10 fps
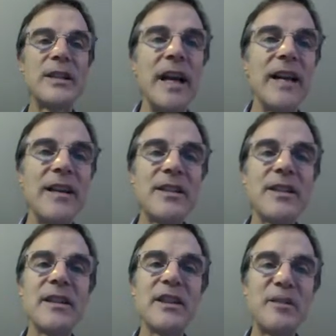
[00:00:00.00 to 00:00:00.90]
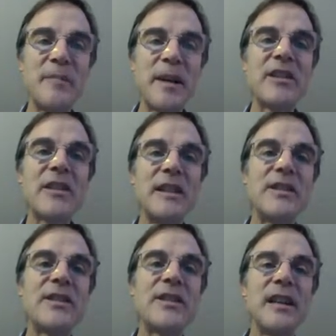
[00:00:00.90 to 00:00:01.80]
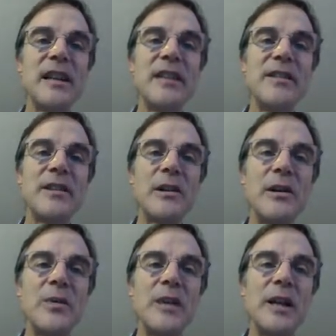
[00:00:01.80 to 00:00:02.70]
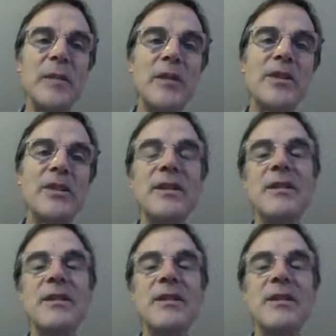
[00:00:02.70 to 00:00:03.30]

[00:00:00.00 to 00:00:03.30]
and it's especially designed to load images.